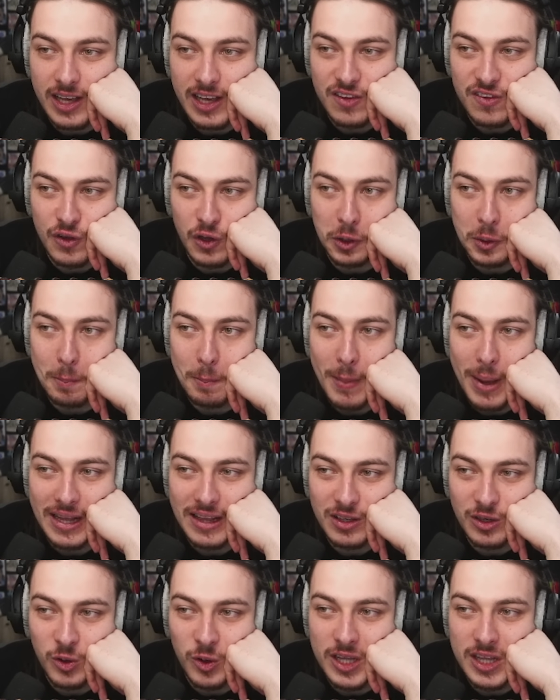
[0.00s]
It's not
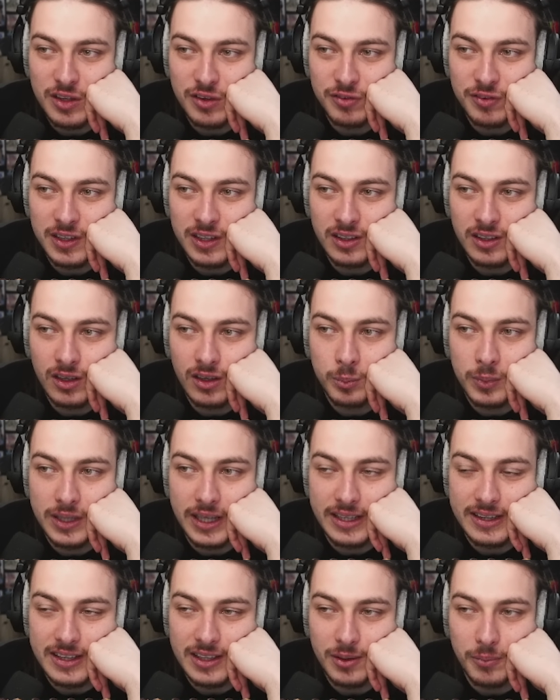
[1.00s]
meta or anything, but
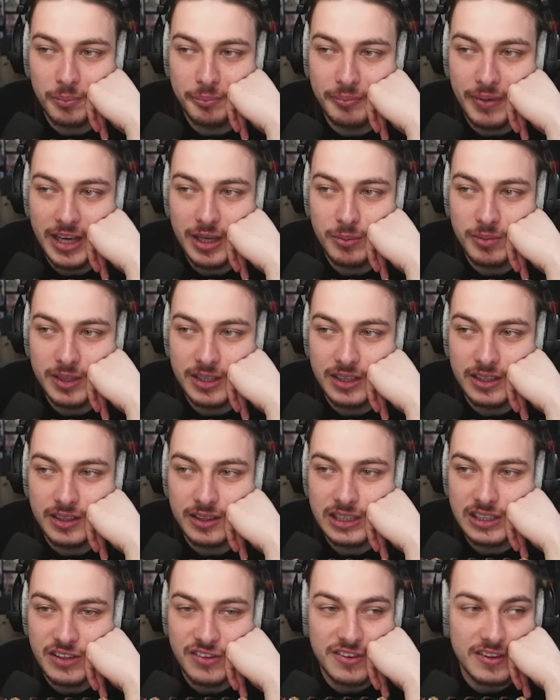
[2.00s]
I think maybe
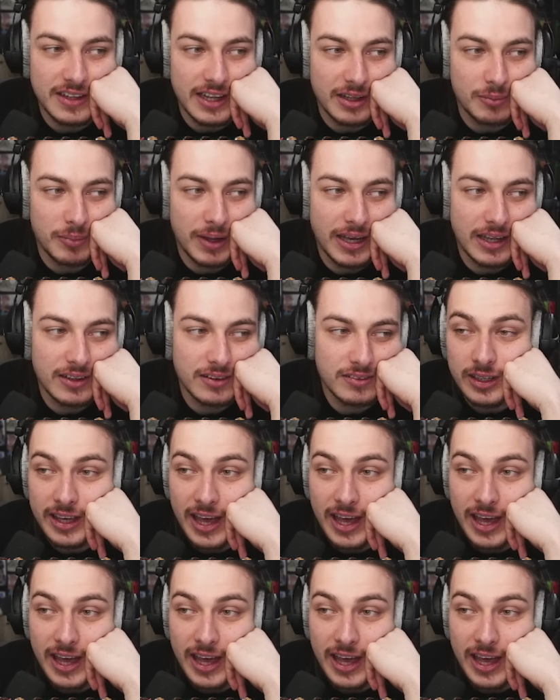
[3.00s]
it isn't that bad.